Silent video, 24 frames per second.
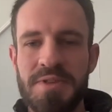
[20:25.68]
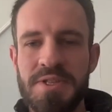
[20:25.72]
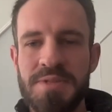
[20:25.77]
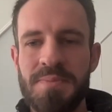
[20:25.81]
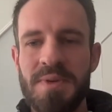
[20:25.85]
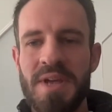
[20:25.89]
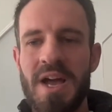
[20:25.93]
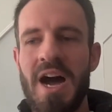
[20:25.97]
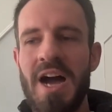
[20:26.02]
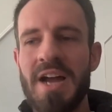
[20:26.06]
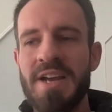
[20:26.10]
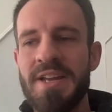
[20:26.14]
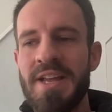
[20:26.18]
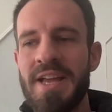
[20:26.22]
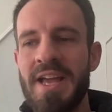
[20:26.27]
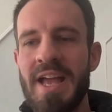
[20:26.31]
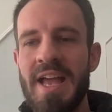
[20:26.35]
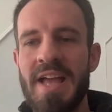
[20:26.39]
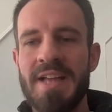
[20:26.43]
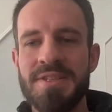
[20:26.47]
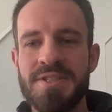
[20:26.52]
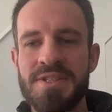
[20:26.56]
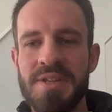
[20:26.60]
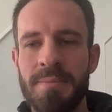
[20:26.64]
behind it
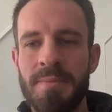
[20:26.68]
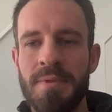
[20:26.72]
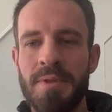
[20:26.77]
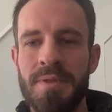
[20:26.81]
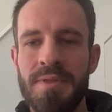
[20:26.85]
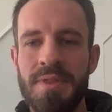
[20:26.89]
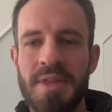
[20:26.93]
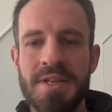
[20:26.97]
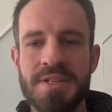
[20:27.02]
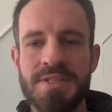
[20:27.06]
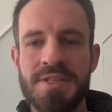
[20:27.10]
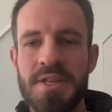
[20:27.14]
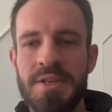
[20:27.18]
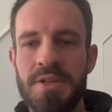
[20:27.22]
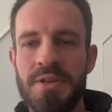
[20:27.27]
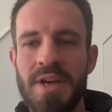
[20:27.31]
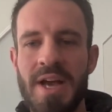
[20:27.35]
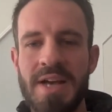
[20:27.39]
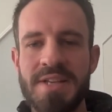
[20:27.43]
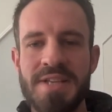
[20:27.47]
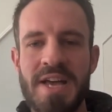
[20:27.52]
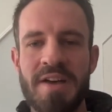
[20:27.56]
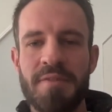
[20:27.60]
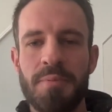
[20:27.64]
and some of the things that you
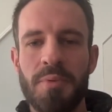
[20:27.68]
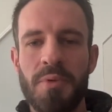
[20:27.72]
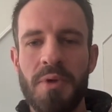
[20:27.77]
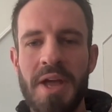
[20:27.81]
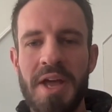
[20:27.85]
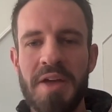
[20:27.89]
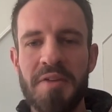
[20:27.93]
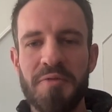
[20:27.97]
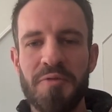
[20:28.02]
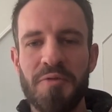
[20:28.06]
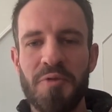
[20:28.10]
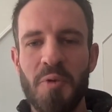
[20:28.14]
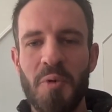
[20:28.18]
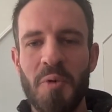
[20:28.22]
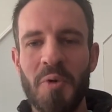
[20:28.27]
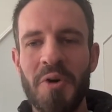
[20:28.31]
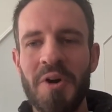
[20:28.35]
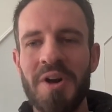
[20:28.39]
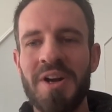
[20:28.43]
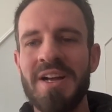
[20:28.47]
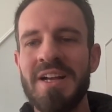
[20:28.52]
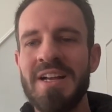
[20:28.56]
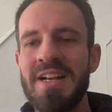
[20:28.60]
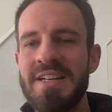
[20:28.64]
guys have planned
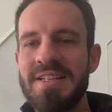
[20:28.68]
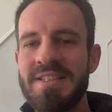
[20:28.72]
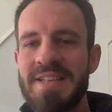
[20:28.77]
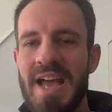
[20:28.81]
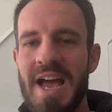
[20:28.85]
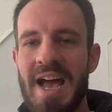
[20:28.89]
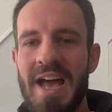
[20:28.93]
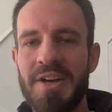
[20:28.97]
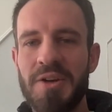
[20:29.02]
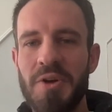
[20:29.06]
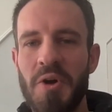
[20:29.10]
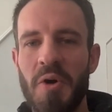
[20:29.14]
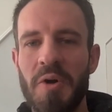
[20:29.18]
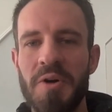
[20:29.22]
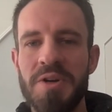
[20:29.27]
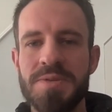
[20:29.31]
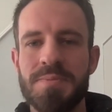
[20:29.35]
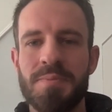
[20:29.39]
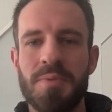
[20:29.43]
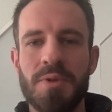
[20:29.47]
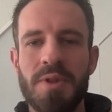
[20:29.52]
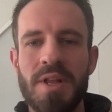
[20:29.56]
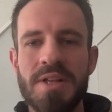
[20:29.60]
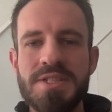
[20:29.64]
for Kadcars.
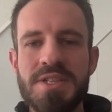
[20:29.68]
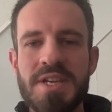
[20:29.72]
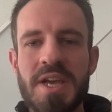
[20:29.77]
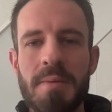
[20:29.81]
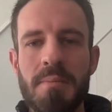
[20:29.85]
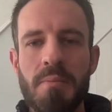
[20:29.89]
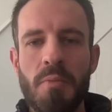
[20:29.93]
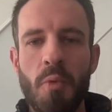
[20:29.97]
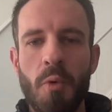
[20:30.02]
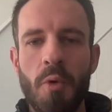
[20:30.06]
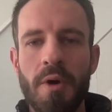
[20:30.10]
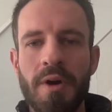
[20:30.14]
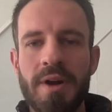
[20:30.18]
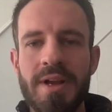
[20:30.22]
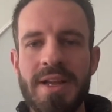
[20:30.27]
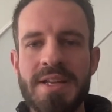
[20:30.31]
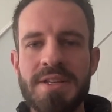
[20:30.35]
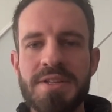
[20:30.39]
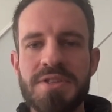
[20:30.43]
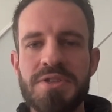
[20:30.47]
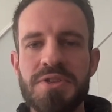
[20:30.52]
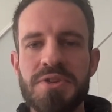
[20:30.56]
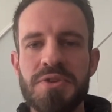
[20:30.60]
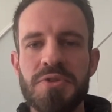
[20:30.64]
But let's get more
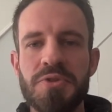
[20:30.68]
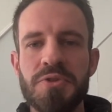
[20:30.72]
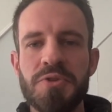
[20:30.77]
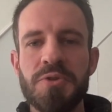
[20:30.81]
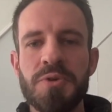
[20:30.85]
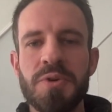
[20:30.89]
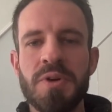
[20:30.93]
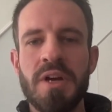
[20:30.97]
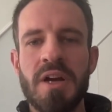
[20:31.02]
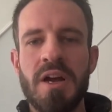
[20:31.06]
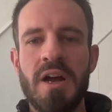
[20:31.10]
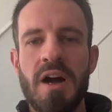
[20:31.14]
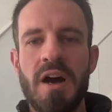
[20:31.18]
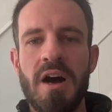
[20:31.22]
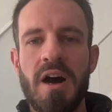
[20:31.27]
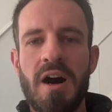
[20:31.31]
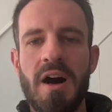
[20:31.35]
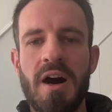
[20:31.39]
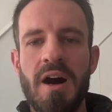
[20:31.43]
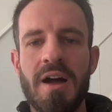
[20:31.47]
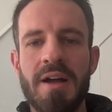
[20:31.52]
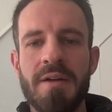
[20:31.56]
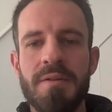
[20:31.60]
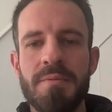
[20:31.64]
into
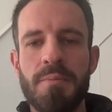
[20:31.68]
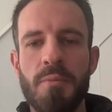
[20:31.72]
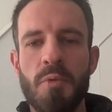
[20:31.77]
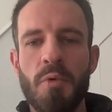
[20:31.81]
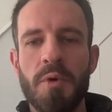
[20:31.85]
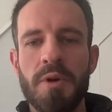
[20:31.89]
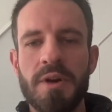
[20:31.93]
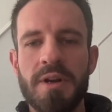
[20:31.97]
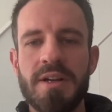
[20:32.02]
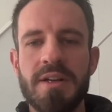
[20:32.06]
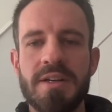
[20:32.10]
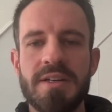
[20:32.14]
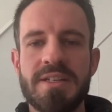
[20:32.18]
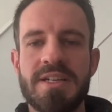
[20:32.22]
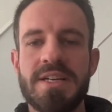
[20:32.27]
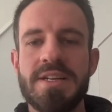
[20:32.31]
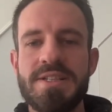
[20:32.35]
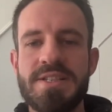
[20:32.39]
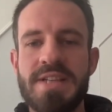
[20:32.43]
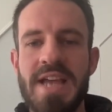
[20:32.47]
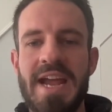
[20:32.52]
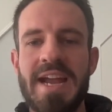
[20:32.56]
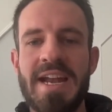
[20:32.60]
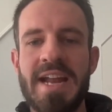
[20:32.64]
more
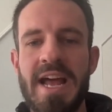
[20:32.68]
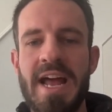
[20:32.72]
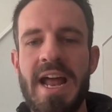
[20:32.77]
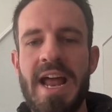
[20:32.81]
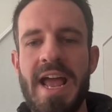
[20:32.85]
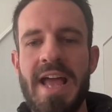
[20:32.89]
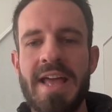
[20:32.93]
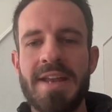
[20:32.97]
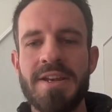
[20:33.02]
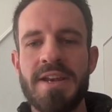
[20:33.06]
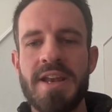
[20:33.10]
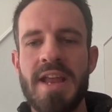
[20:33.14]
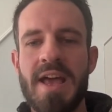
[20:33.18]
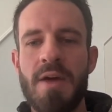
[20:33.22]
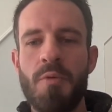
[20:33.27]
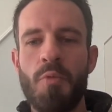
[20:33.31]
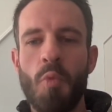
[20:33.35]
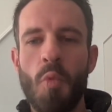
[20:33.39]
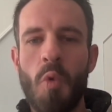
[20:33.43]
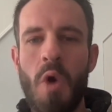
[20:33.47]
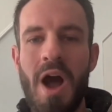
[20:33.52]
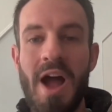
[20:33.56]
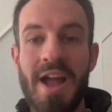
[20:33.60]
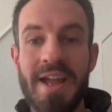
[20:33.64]
Kadena and
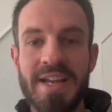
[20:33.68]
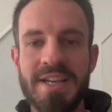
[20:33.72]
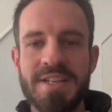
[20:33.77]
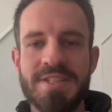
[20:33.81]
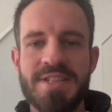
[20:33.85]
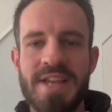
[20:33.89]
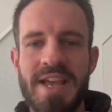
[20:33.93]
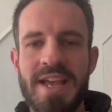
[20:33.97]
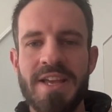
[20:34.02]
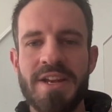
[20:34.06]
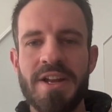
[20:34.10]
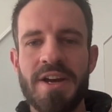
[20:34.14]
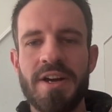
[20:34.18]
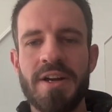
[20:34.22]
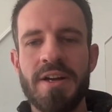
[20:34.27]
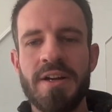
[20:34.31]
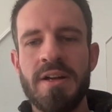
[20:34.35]
why Kadena,